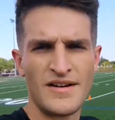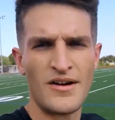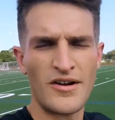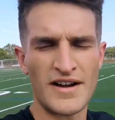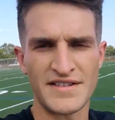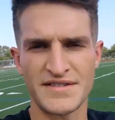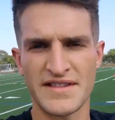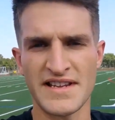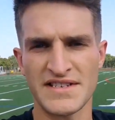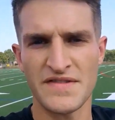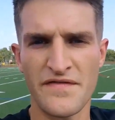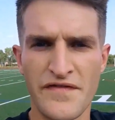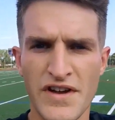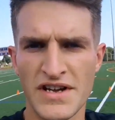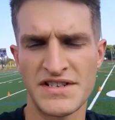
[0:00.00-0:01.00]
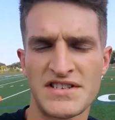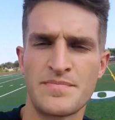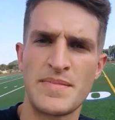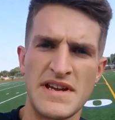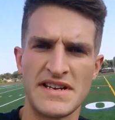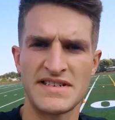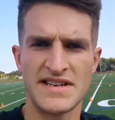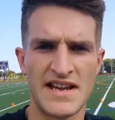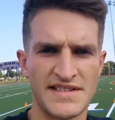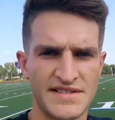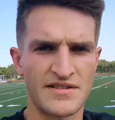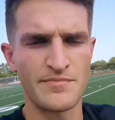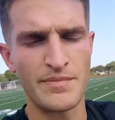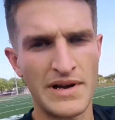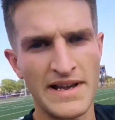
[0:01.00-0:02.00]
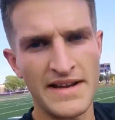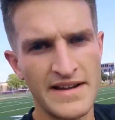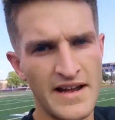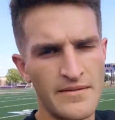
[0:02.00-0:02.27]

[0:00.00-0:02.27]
Alright, so that's the first speed test complete.